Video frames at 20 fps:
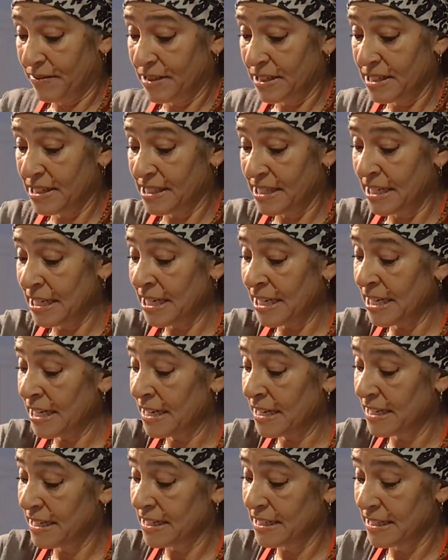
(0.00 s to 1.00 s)
to
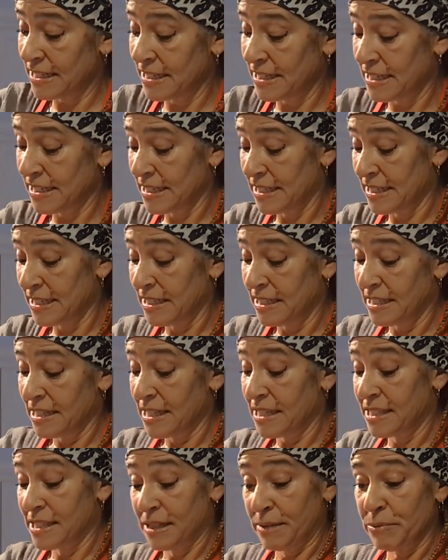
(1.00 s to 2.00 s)
see.
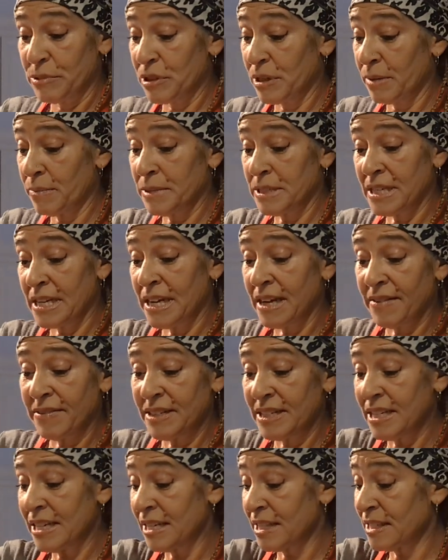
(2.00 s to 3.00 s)
Sometimes you
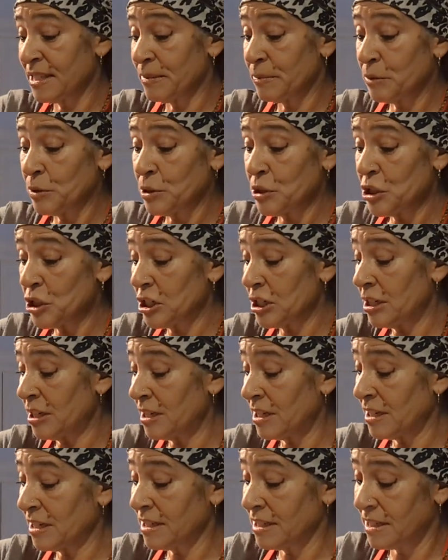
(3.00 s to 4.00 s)
have to get some more
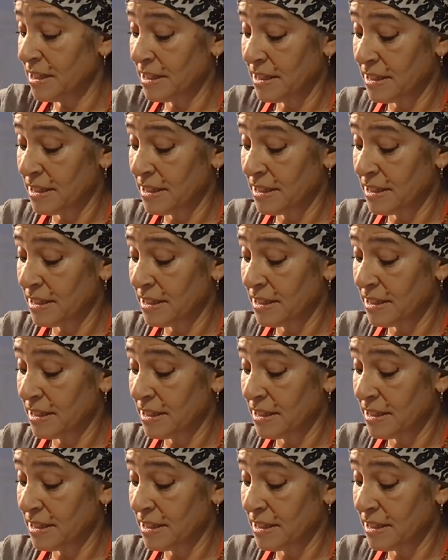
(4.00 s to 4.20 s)
stock.